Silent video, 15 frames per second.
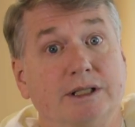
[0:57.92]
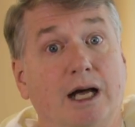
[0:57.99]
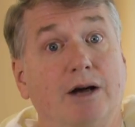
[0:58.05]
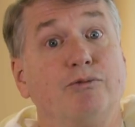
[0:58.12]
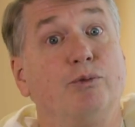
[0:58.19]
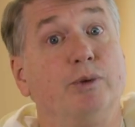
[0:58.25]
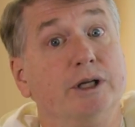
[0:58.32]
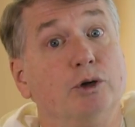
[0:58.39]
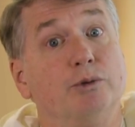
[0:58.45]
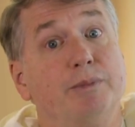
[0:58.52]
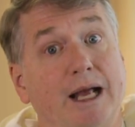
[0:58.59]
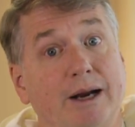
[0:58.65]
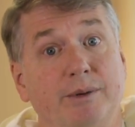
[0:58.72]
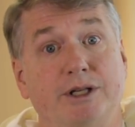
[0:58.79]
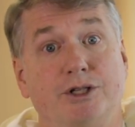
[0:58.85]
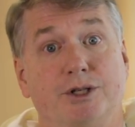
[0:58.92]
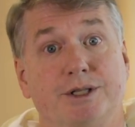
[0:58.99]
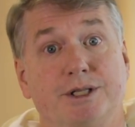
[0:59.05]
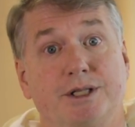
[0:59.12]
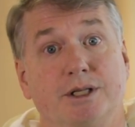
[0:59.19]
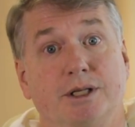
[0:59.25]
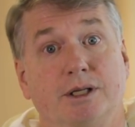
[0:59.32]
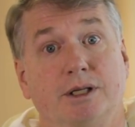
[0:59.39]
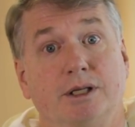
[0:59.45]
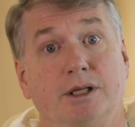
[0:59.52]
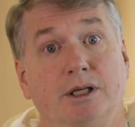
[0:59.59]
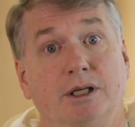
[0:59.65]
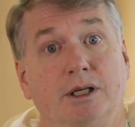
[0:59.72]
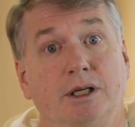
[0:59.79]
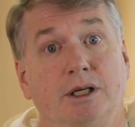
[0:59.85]
love real marriages,
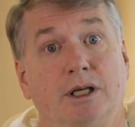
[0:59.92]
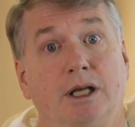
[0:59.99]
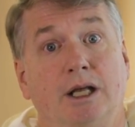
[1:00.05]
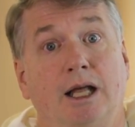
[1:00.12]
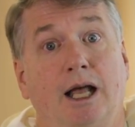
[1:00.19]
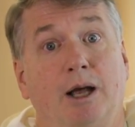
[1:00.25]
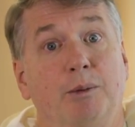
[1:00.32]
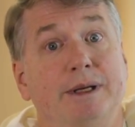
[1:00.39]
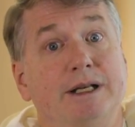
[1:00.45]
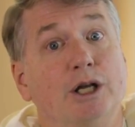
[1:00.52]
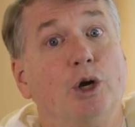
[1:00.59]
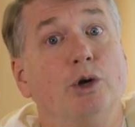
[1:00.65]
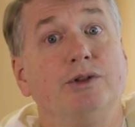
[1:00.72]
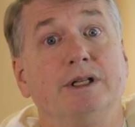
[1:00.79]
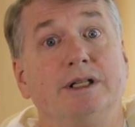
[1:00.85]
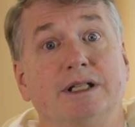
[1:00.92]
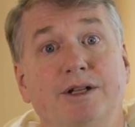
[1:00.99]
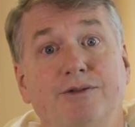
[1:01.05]
and we know that